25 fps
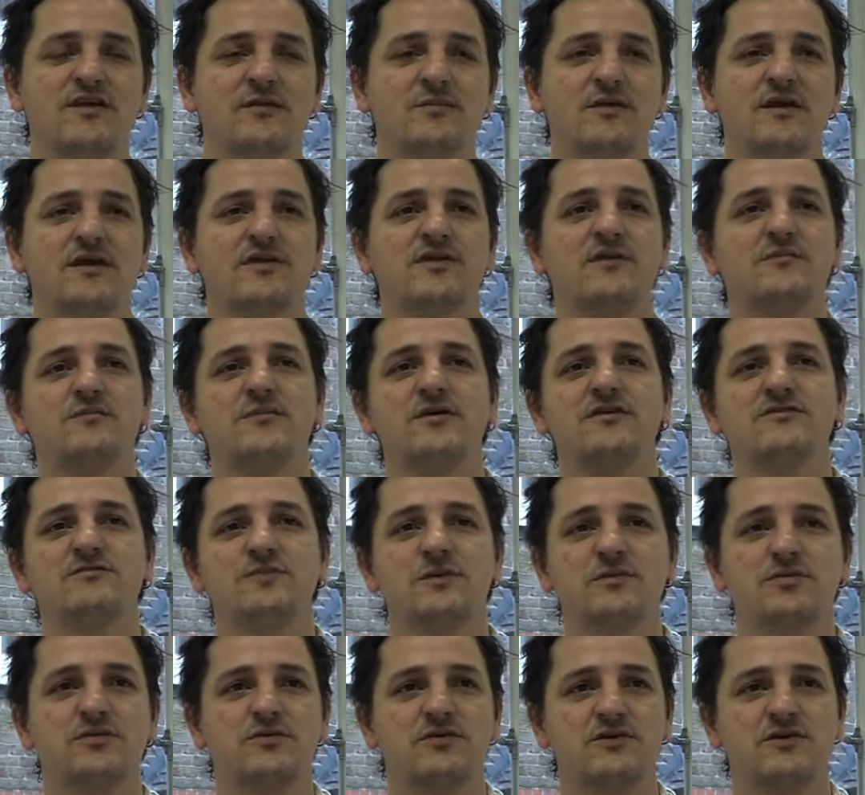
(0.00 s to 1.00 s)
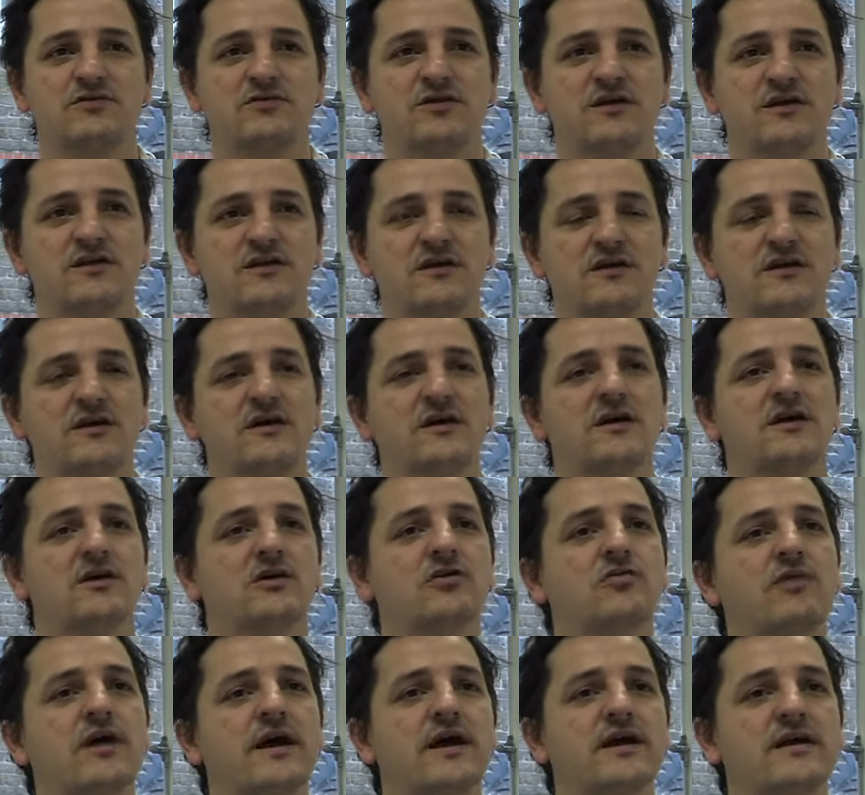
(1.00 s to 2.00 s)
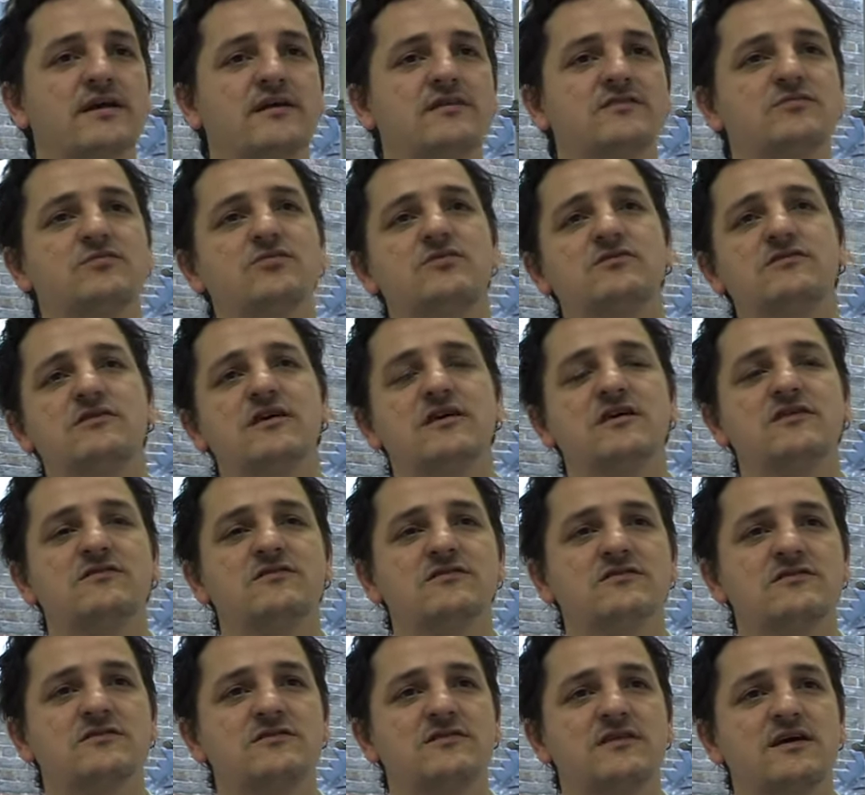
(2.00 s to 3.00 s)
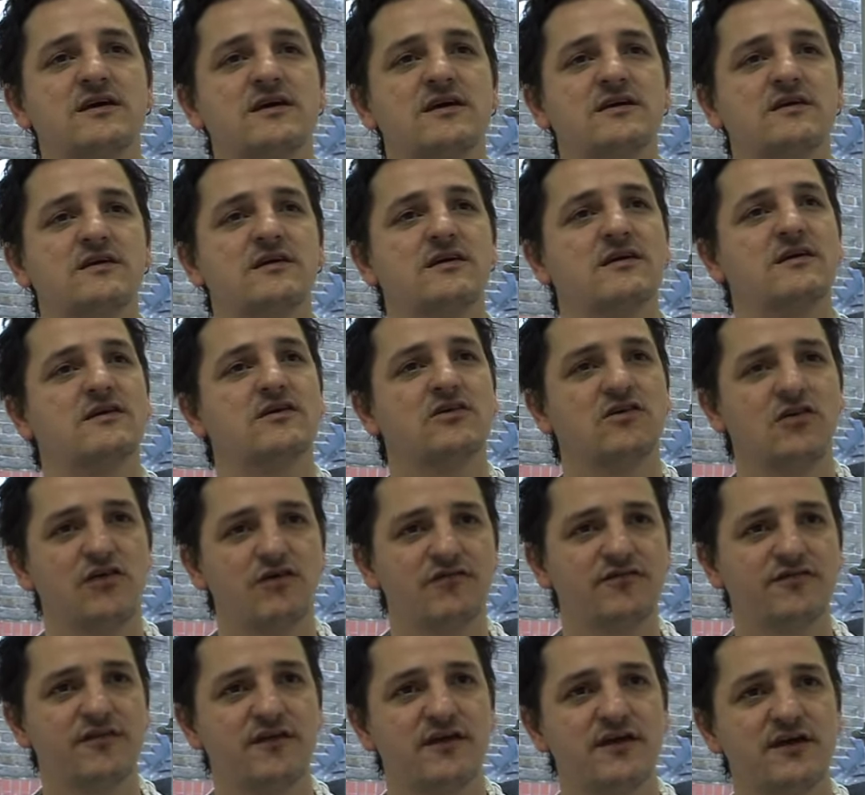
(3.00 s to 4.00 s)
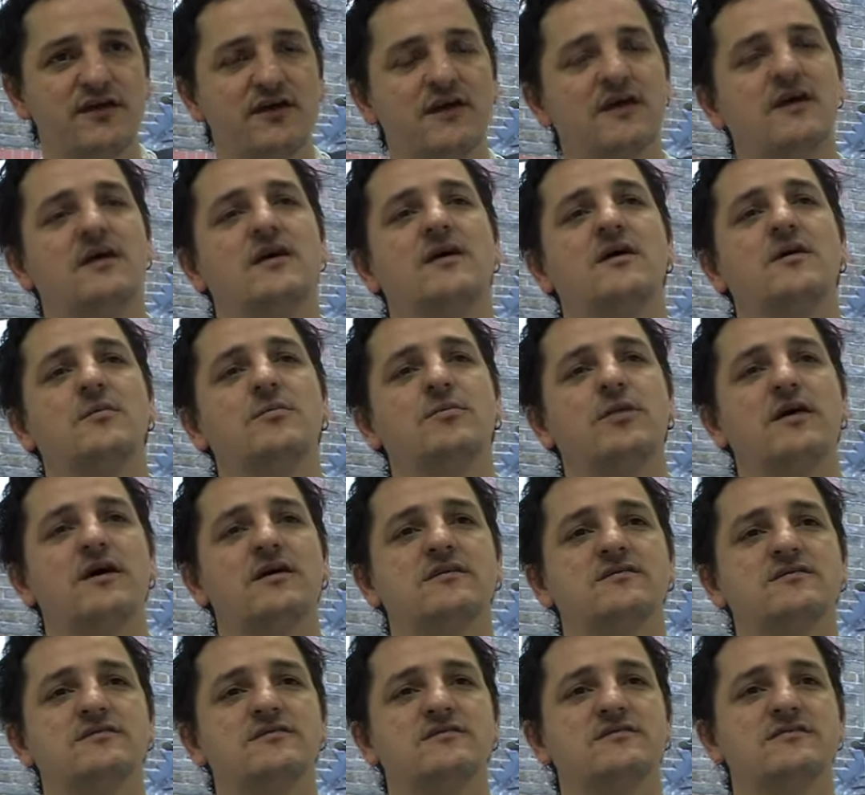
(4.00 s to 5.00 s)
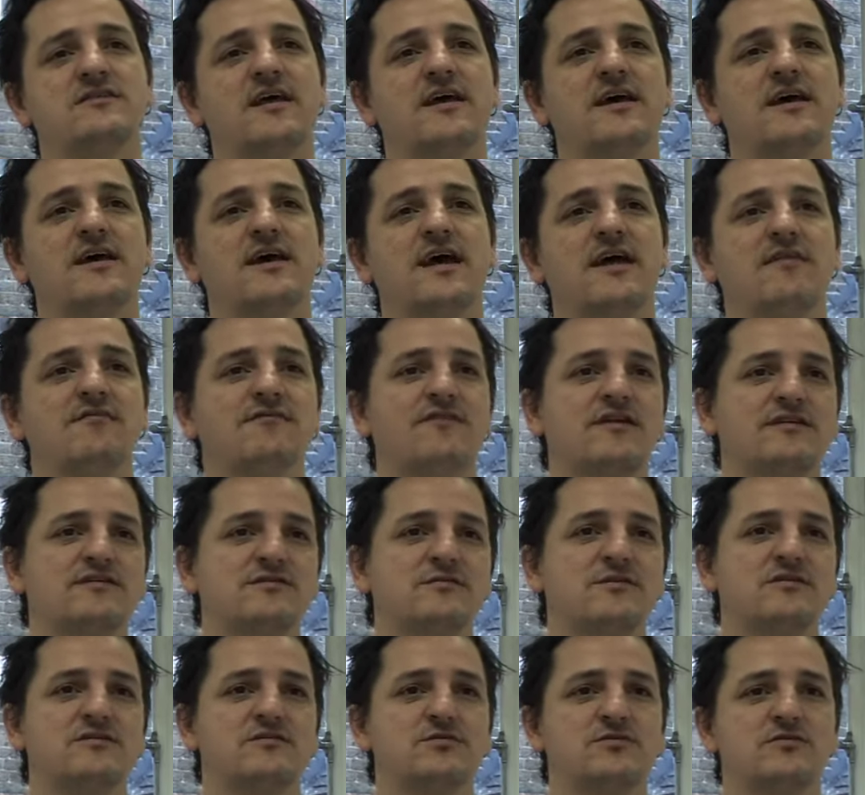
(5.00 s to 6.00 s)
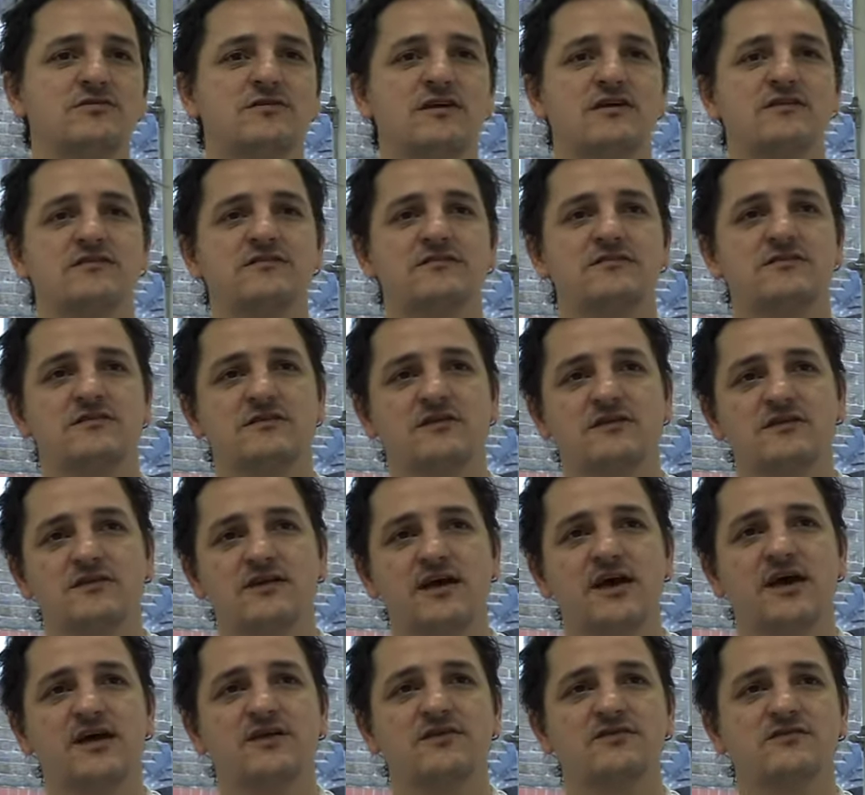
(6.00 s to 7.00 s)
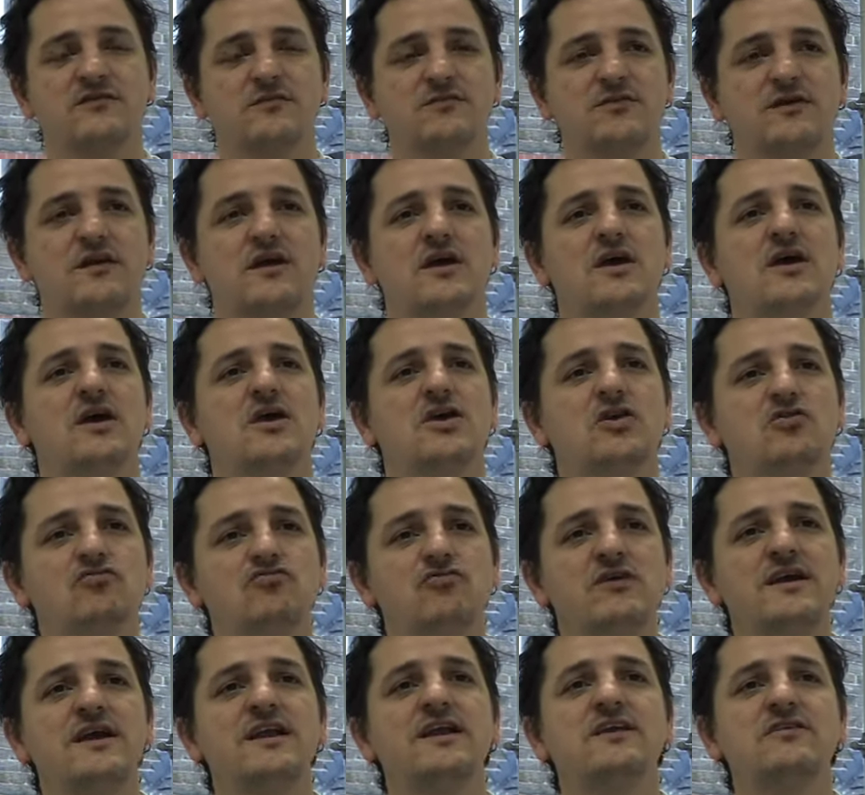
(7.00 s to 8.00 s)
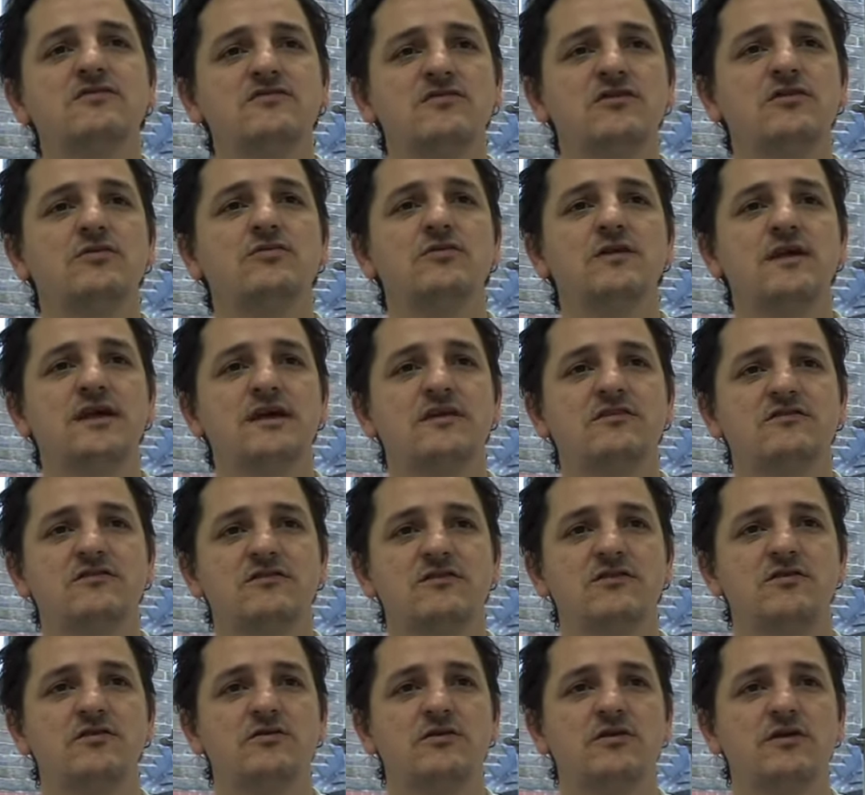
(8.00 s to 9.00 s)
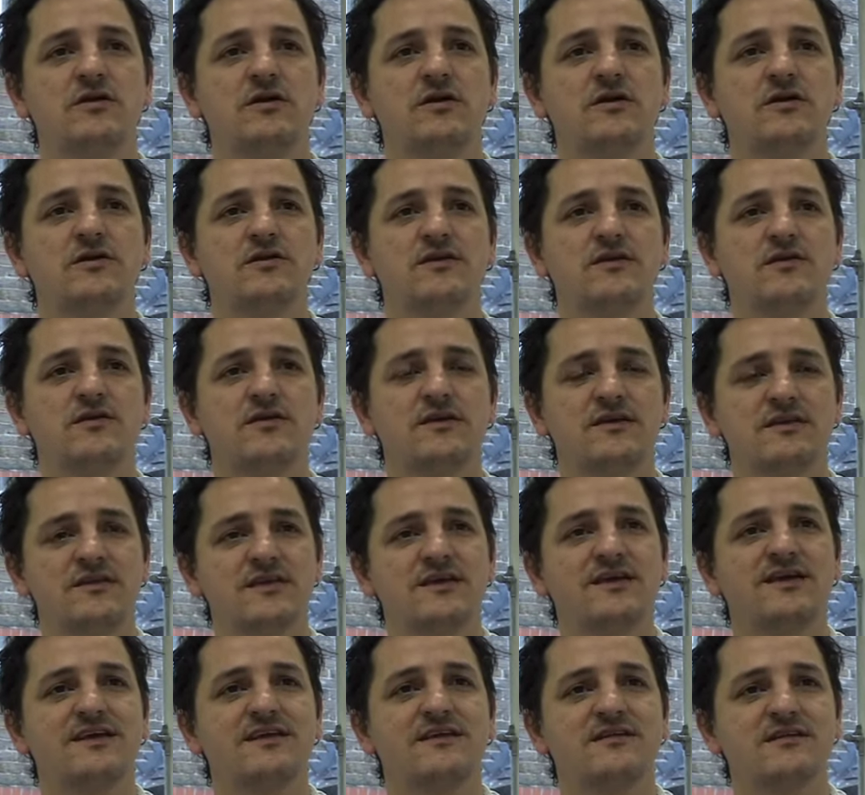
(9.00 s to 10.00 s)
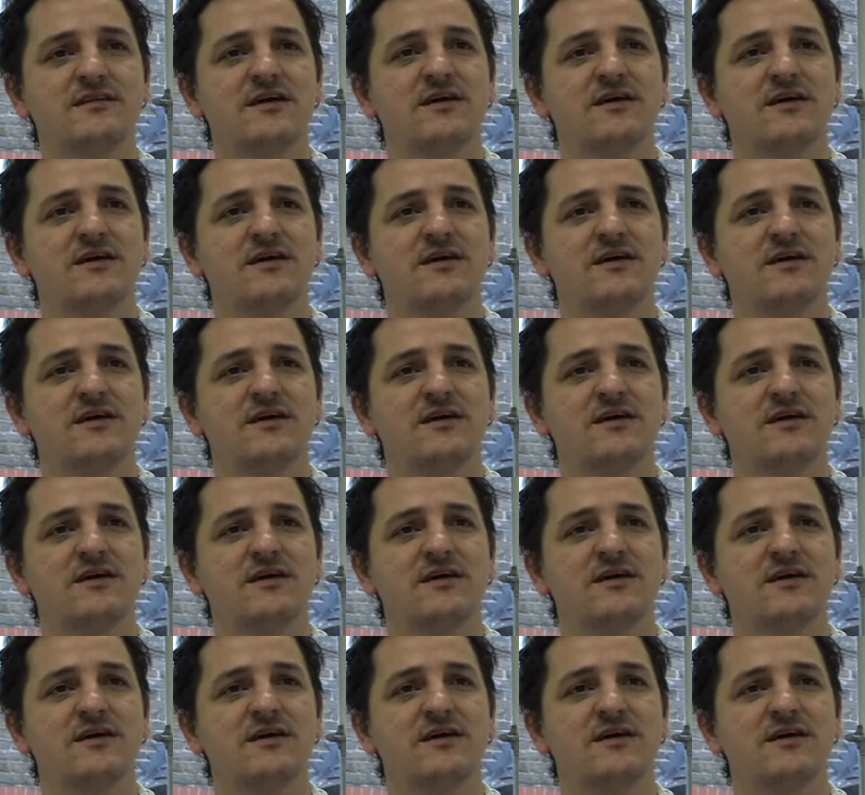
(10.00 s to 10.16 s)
I mean, I think most people would agree that crack is more dangerous than coffee, but to say amphetamines are more dangerous than cocaine or something, you really do need to